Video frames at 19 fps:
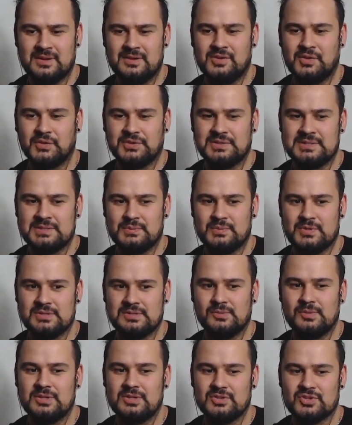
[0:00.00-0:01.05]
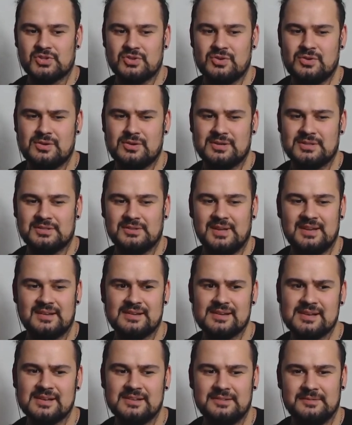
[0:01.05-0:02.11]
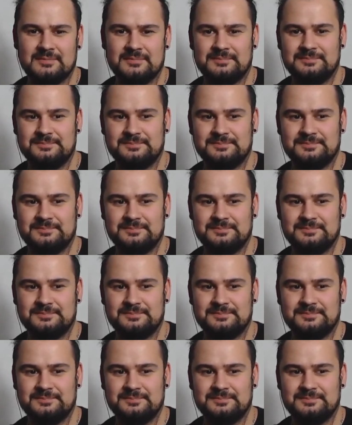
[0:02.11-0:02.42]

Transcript: my god, this was really short again.